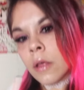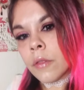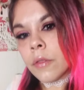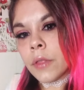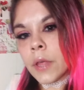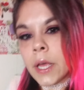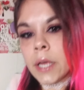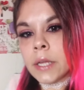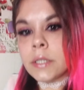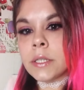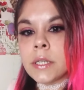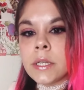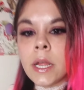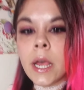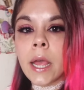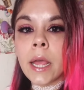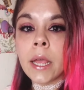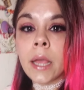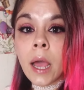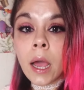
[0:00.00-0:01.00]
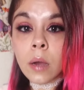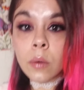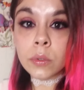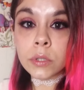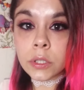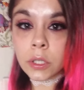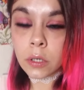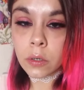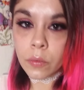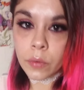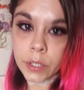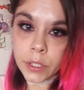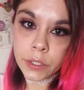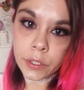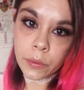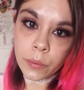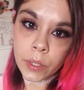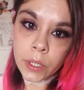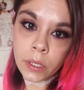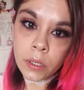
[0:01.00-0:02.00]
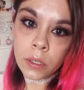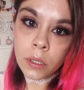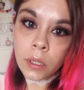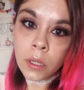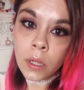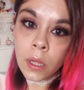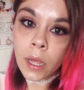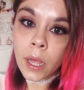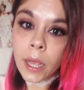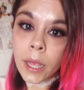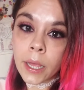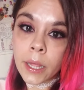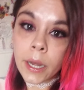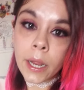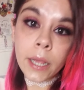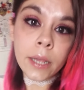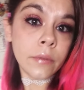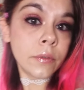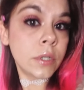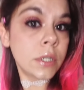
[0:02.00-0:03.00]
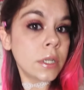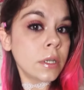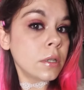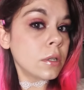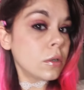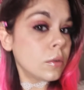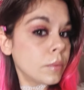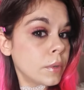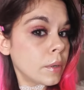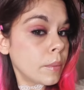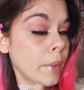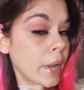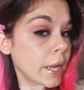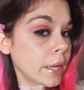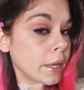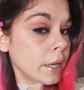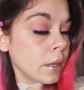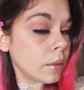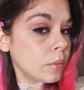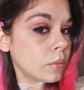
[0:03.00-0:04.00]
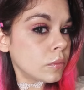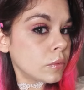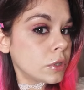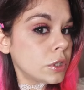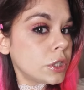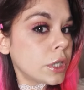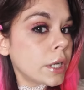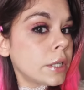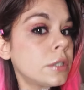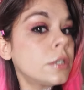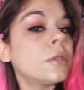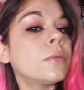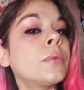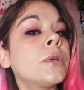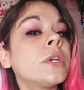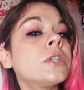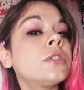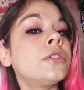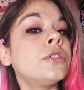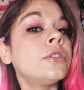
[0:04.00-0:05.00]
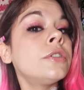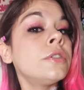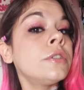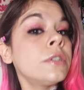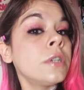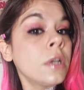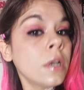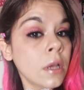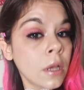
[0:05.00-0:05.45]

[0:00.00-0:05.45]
that today I was going to redo it. And I even did a little bit of makeup, which I took pictures.